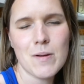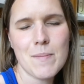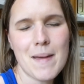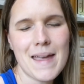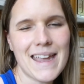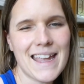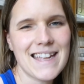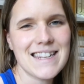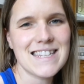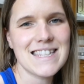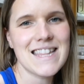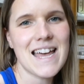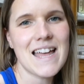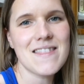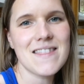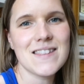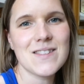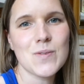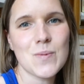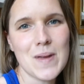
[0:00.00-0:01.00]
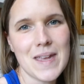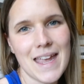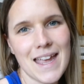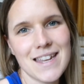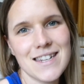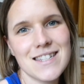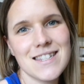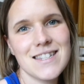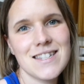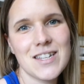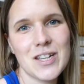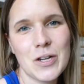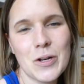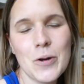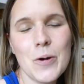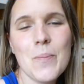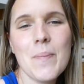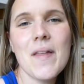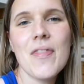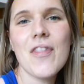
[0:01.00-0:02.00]
We might get to that this weekend
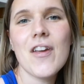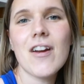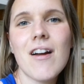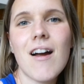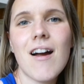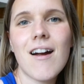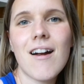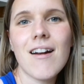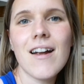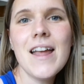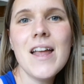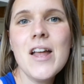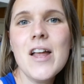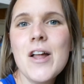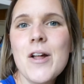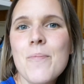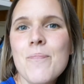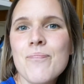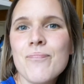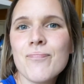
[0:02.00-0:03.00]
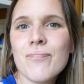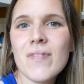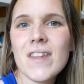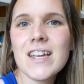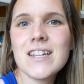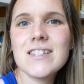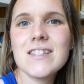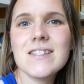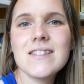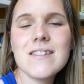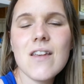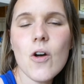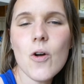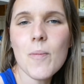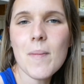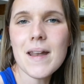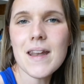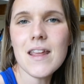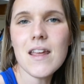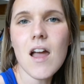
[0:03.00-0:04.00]
too, but are so
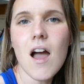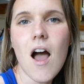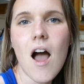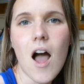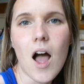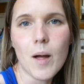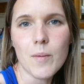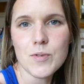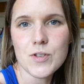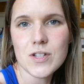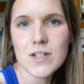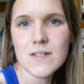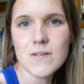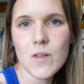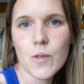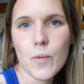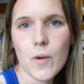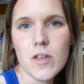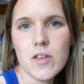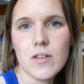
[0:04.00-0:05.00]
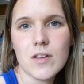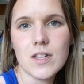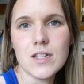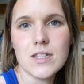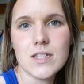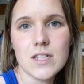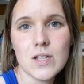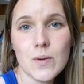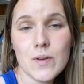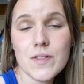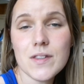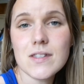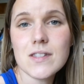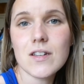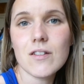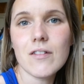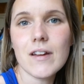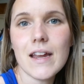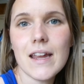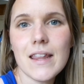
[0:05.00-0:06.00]
many options of what you can do with this
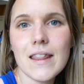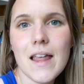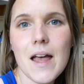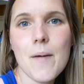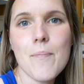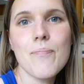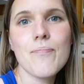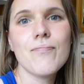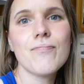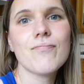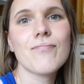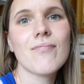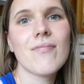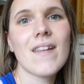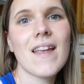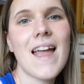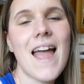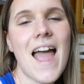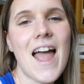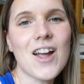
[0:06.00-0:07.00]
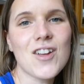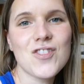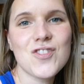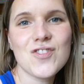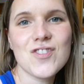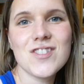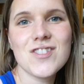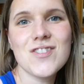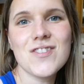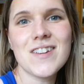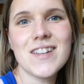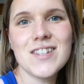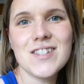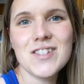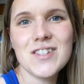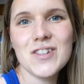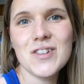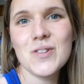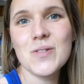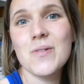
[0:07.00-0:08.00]
curriculum, extras you can
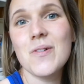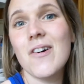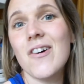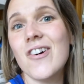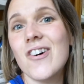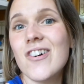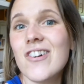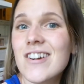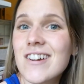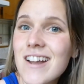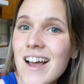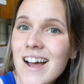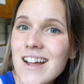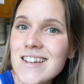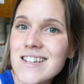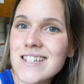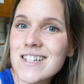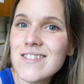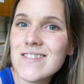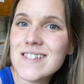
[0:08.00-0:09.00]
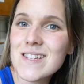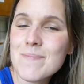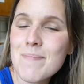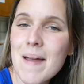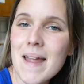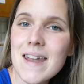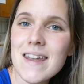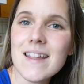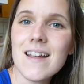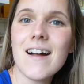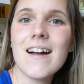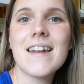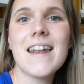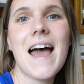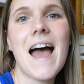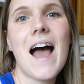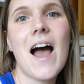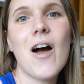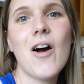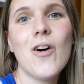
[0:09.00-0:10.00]
do or not do, depending on
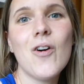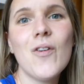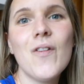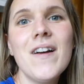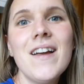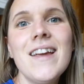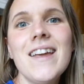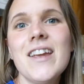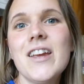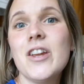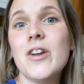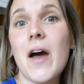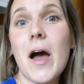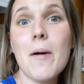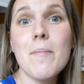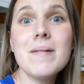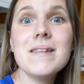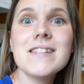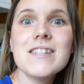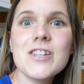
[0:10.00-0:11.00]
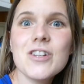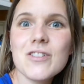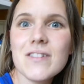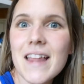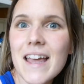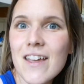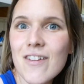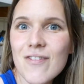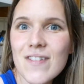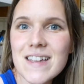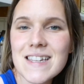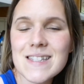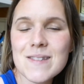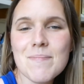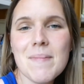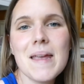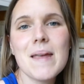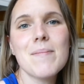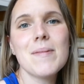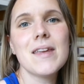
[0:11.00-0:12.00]
how, you know, how busy your life is
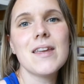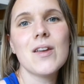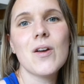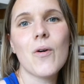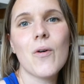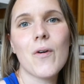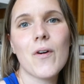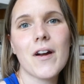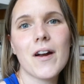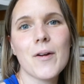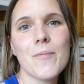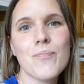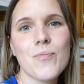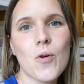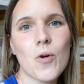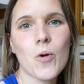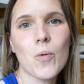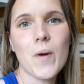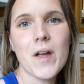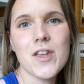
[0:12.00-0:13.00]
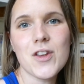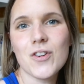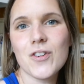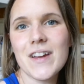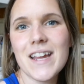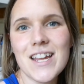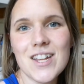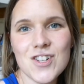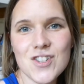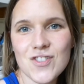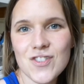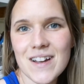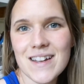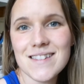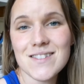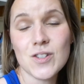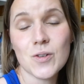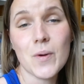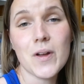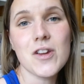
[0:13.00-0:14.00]
maybe, or what your
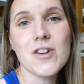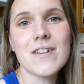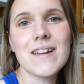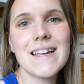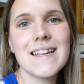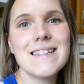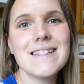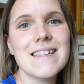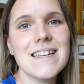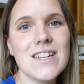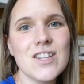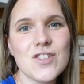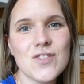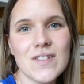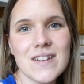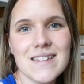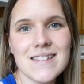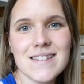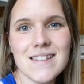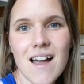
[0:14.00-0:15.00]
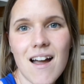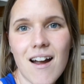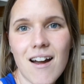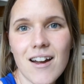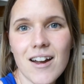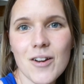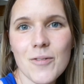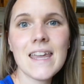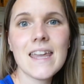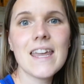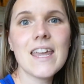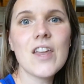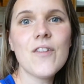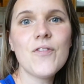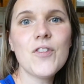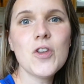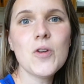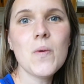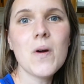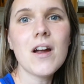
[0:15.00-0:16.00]
interests or what your kids' interests are.
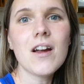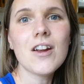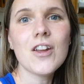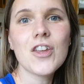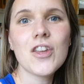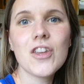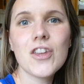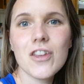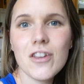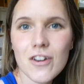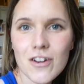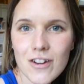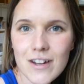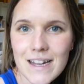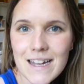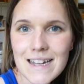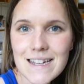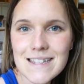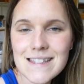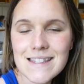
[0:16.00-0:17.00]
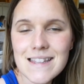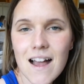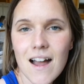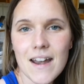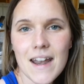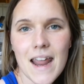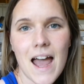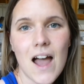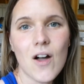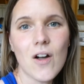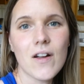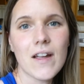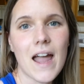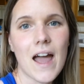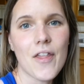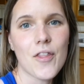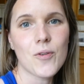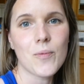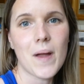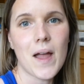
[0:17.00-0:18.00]
If you are curious on how
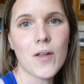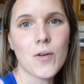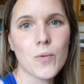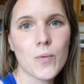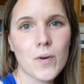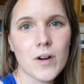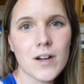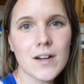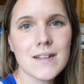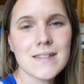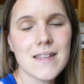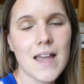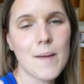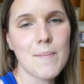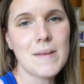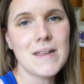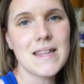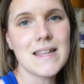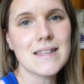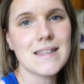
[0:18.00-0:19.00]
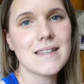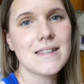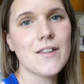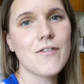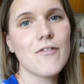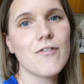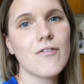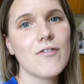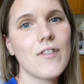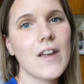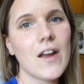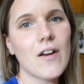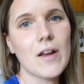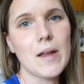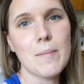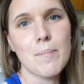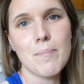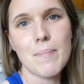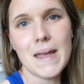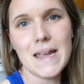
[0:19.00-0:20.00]
Gather Round works, I mean, this is a
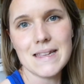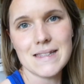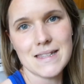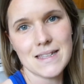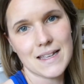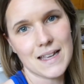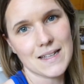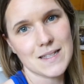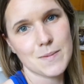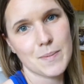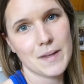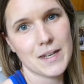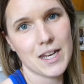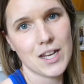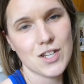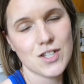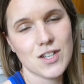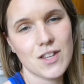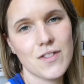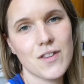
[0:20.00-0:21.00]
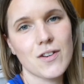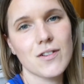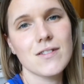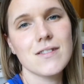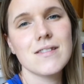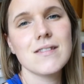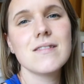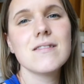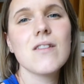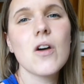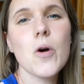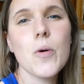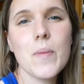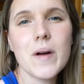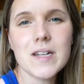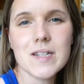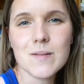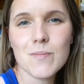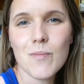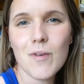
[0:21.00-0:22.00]
very basic explanation. There is so
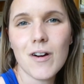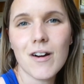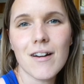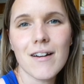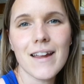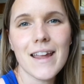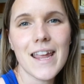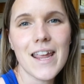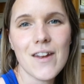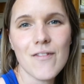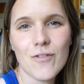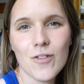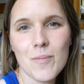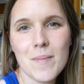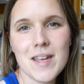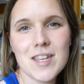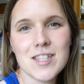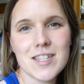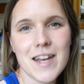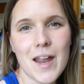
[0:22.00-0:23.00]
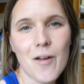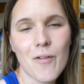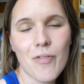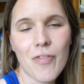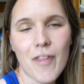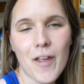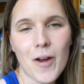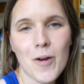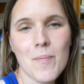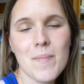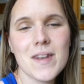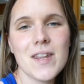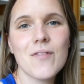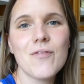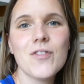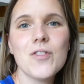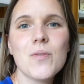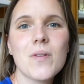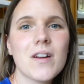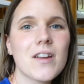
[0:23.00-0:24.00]
much more information out there, but
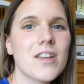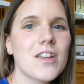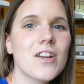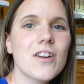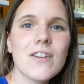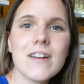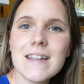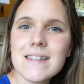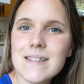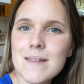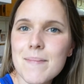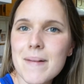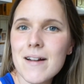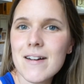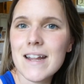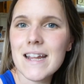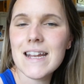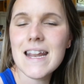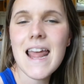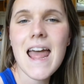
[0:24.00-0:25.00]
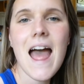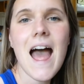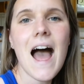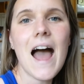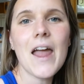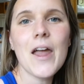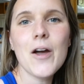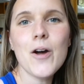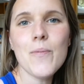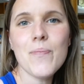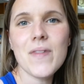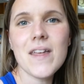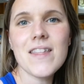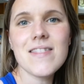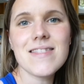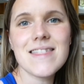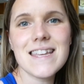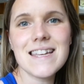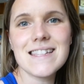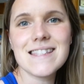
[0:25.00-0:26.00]
if you are curious about it, I hope
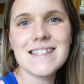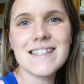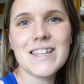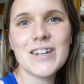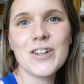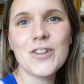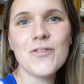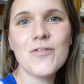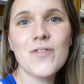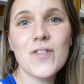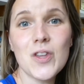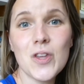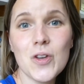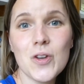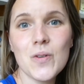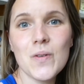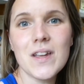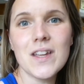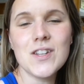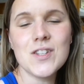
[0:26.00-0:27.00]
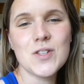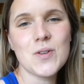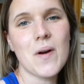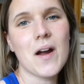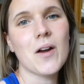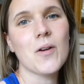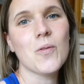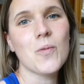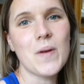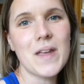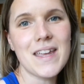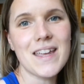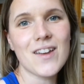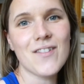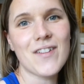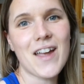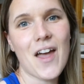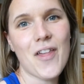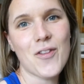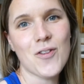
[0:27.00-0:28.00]
that this little view into our week
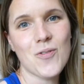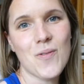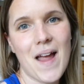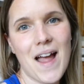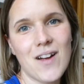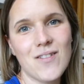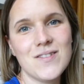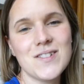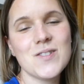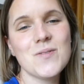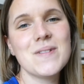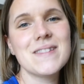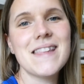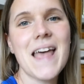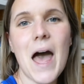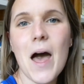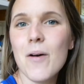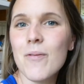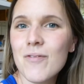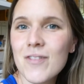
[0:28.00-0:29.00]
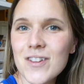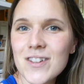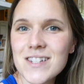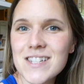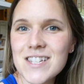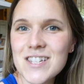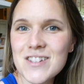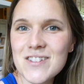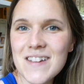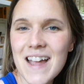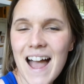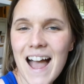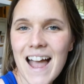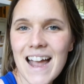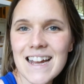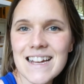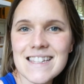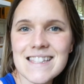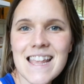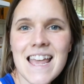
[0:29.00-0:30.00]
of Gather Round was helpful to you
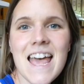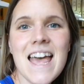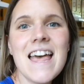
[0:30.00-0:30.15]
guys.